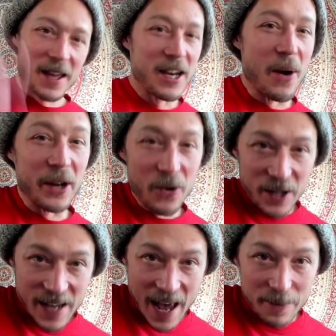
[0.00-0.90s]
Now, I know
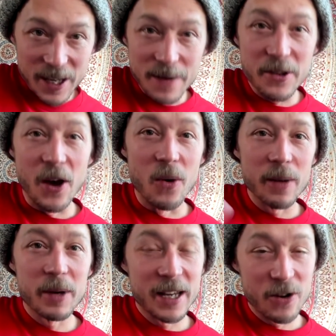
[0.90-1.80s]
the tab keeps
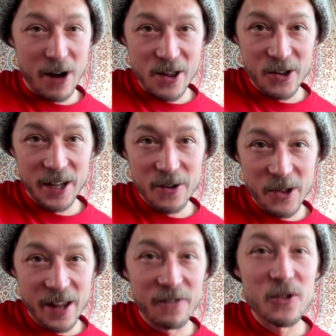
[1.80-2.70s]
going, but congratulate
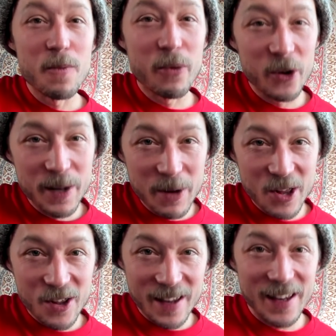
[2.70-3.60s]
yourself. You pretty
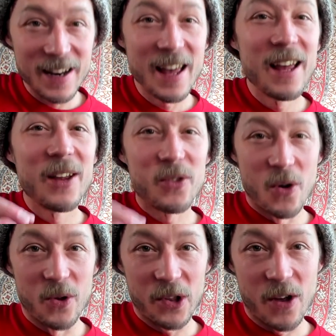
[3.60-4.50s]
much did the
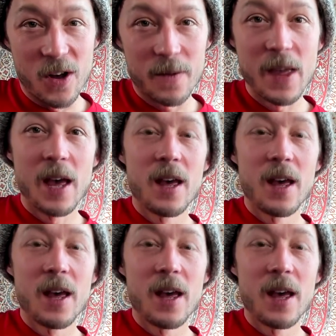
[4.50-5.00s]
whole song.